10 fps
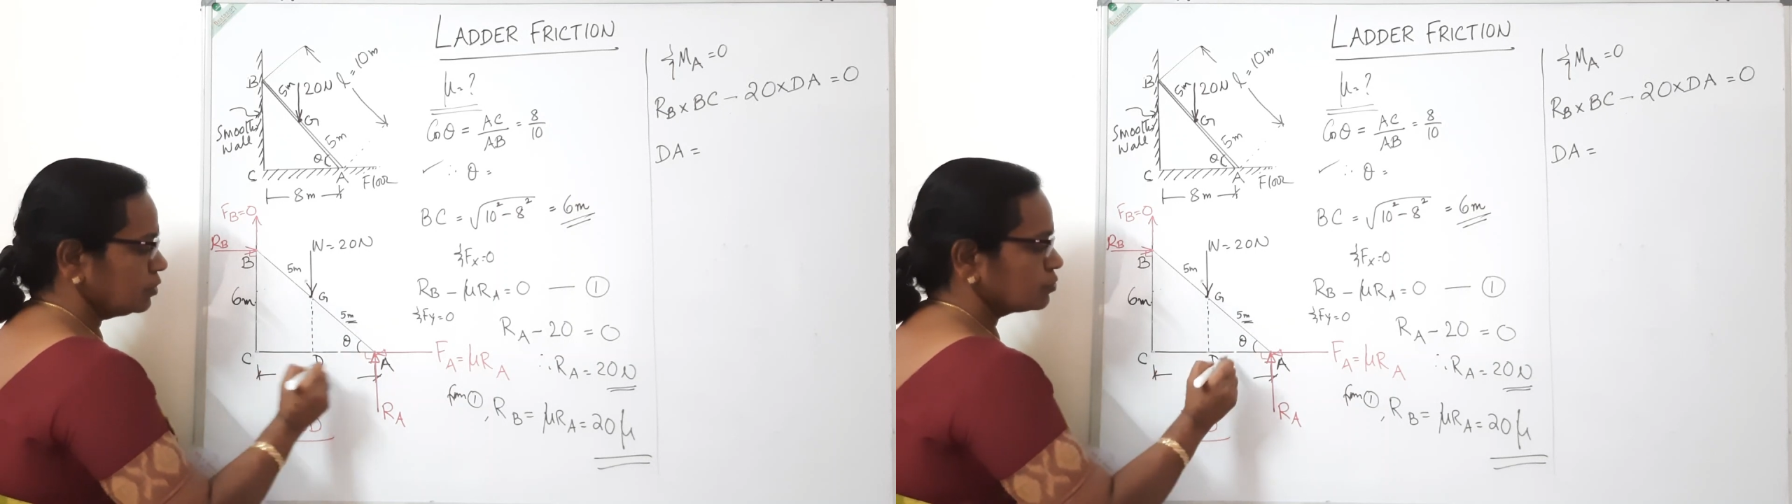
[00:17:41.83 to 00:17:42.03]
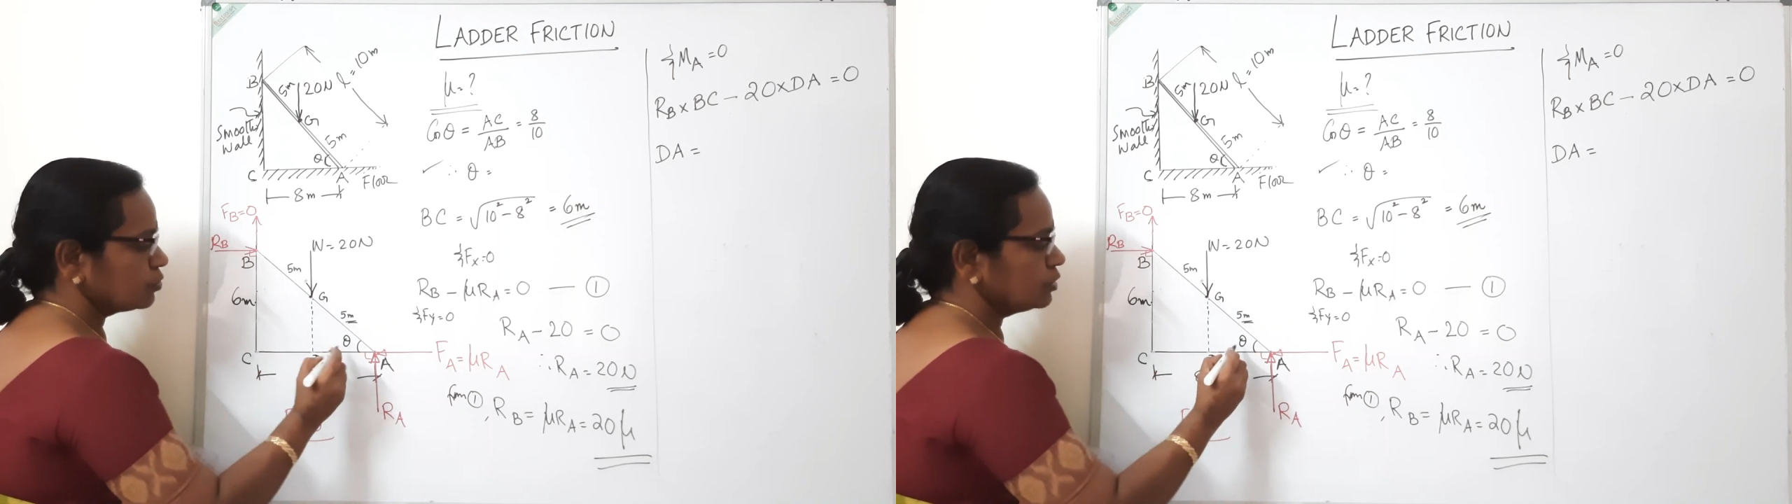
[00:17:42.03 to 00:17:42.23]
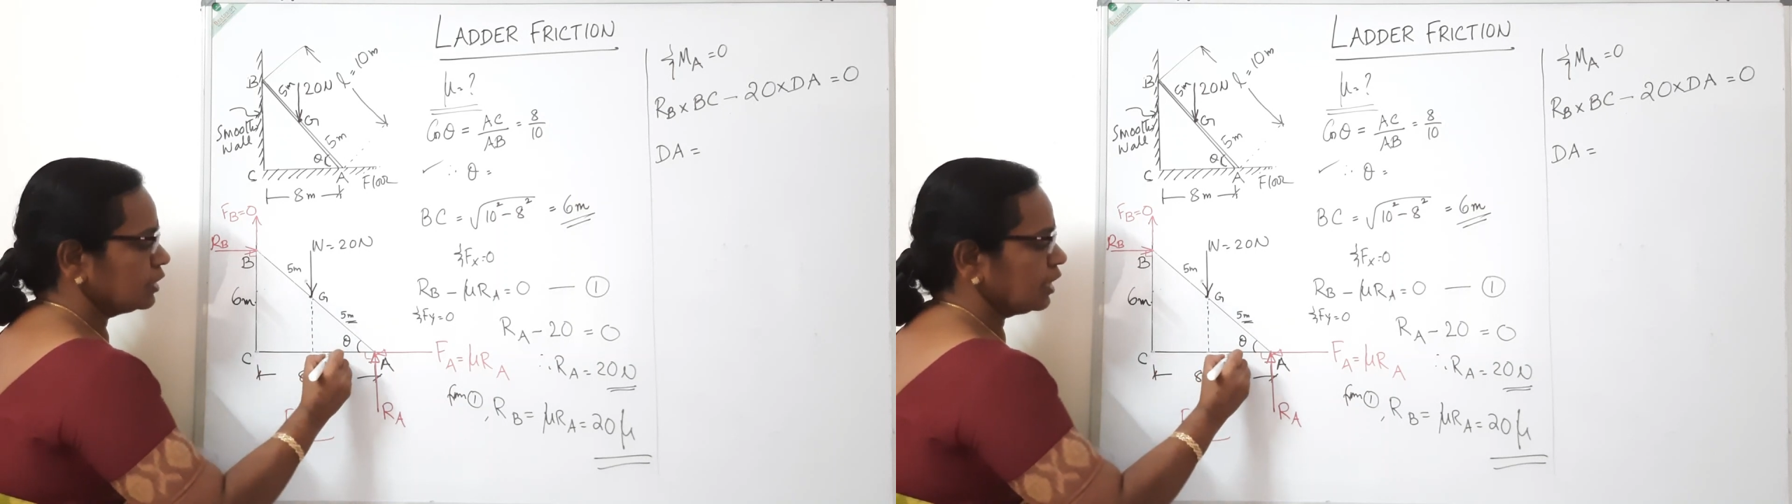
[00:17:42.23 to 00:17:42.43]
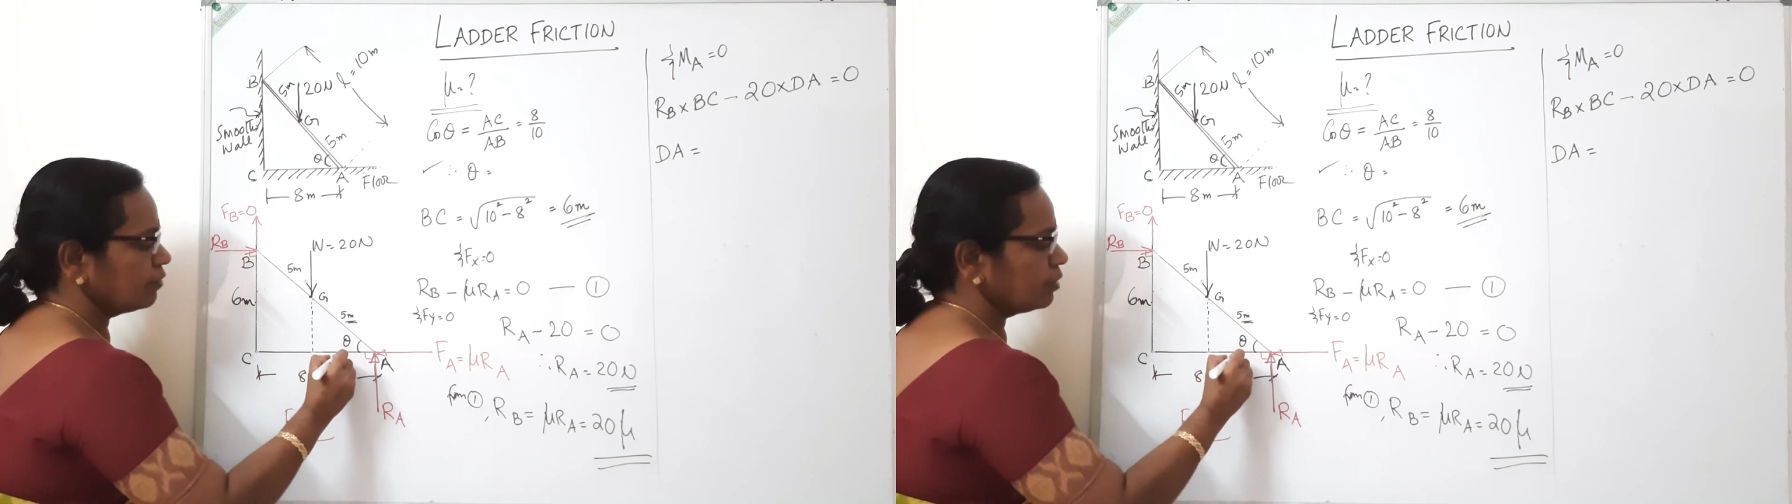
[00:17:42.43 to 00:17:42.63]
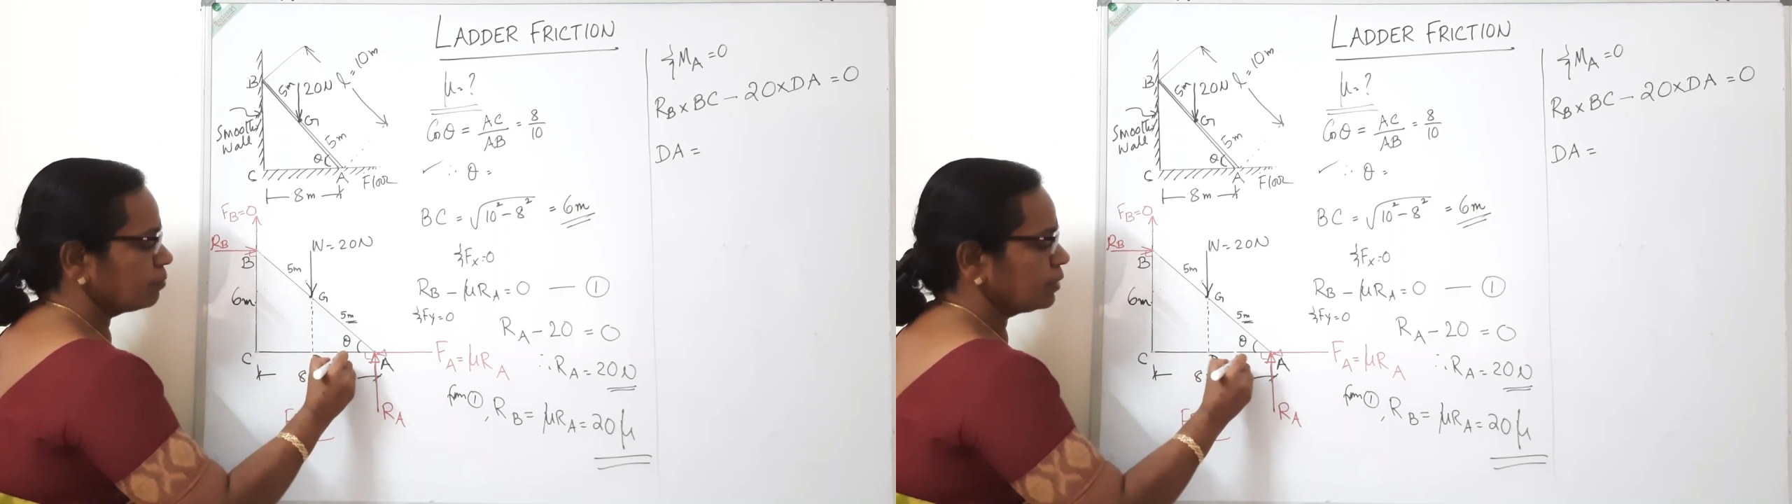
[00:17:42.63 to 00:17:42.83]
So
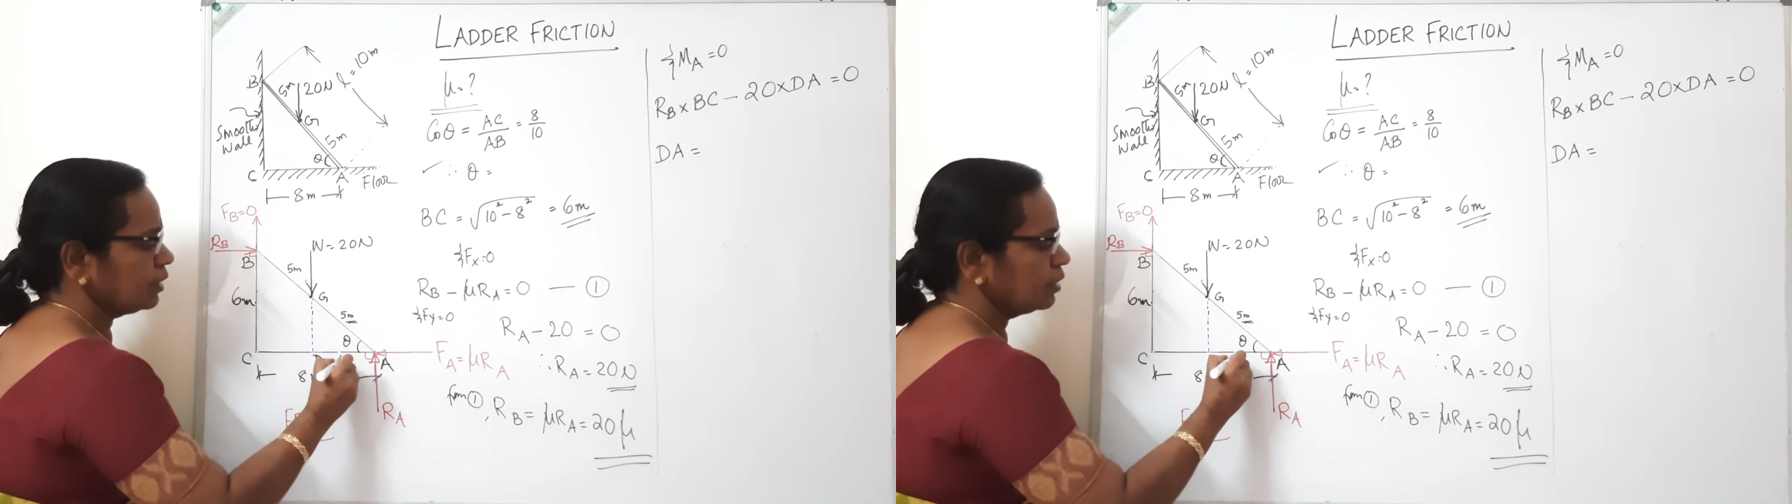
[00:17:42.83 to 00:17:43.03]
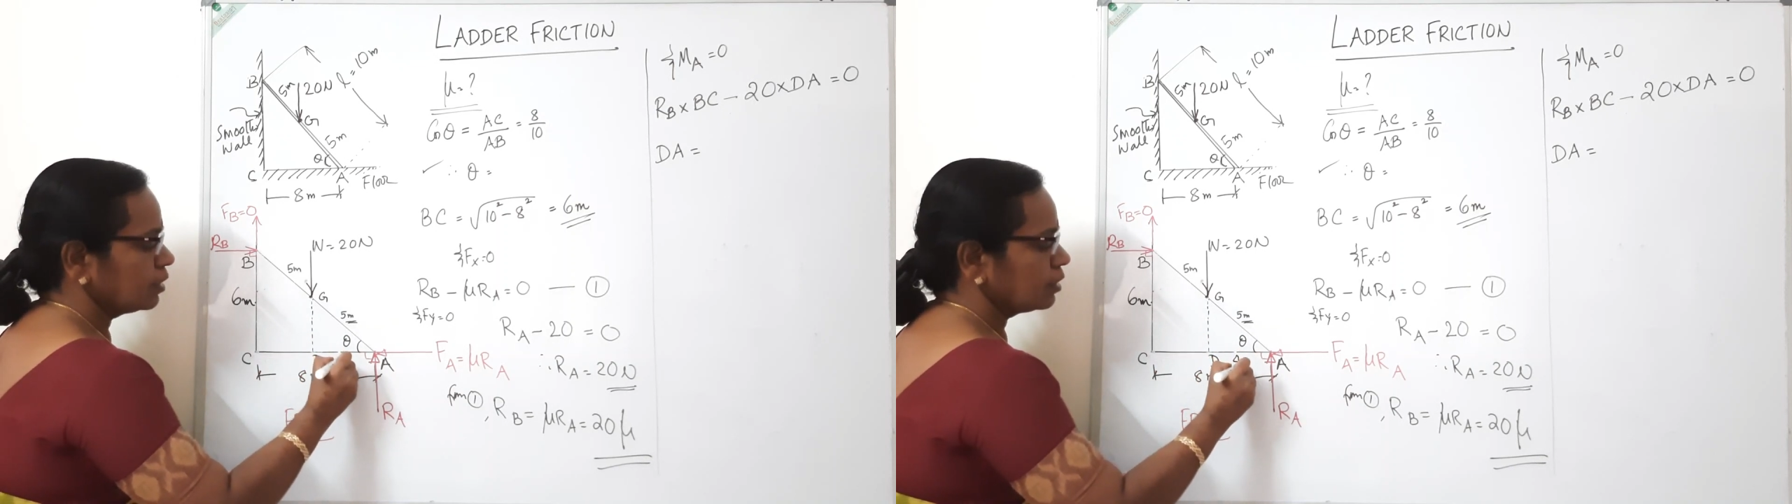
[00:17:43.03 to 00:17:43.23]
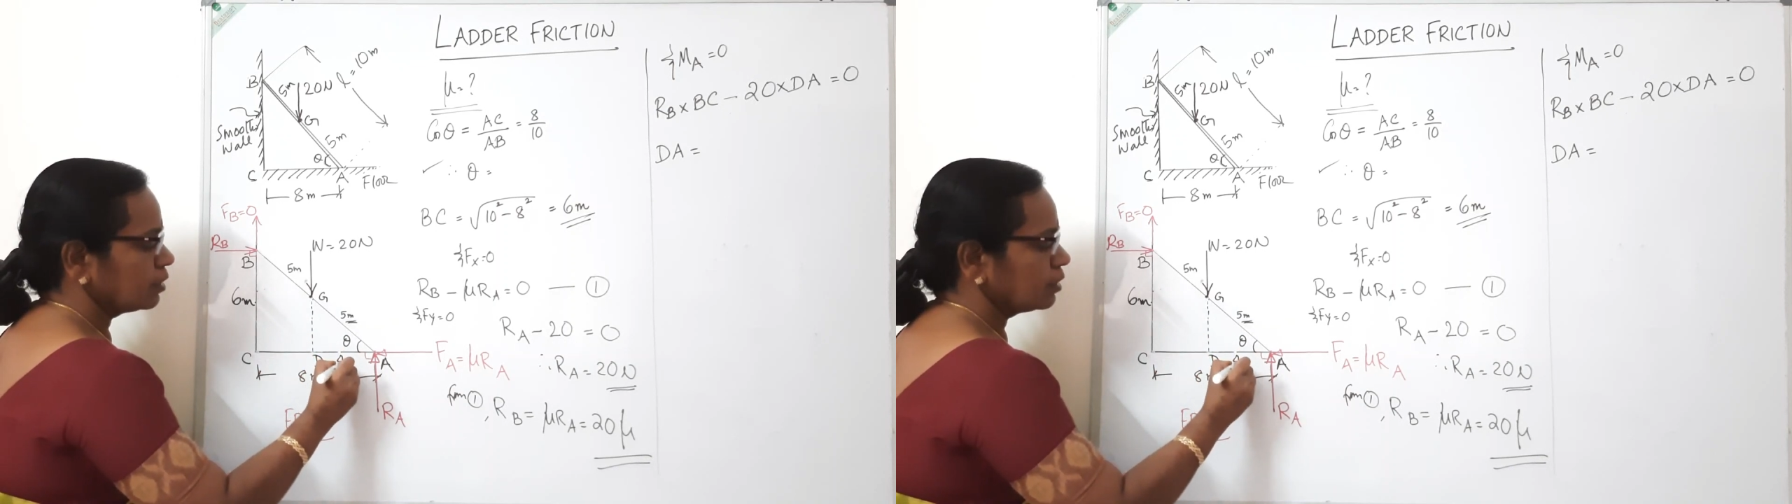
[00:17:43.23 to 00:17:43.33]
dA will be